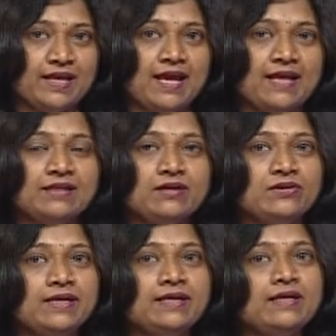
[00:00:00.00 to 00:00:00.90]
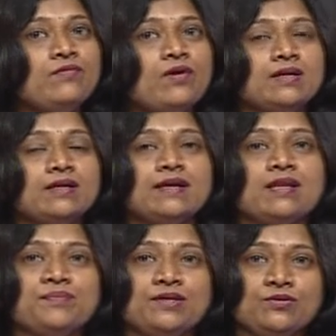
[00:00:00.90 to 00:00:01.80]
and that treated water can
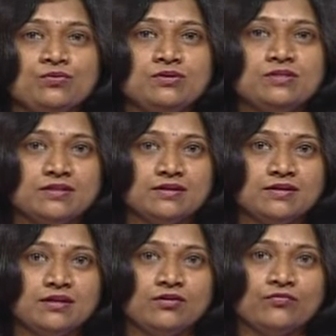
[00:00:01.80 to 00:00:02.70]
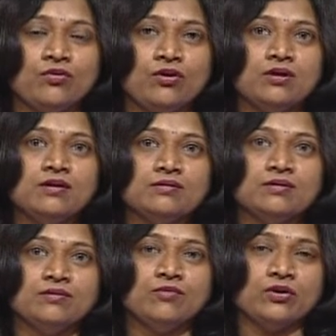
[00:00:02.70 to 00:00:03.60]
be used for
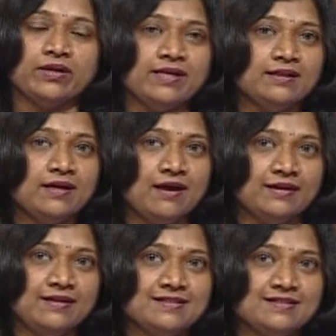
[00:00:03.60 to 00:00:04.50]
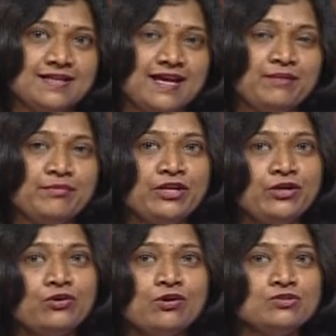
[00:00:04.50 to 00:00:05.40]
watering the gardens, and
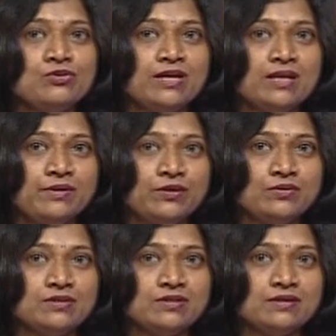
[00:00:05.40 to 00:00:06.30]
manure also can be used.